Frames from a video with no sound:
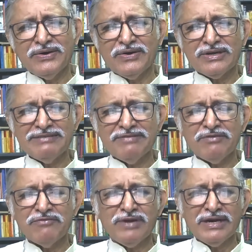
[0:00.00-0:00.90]
or
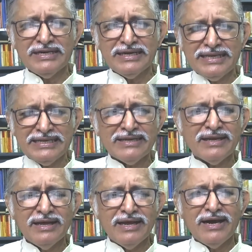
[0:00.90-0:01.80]
even one
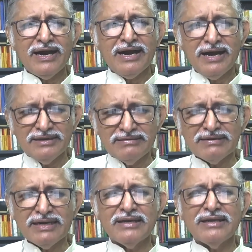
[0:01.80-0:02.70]
in
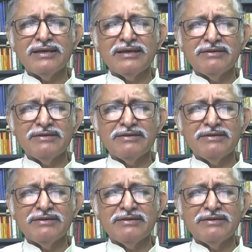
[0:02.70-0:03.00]
100,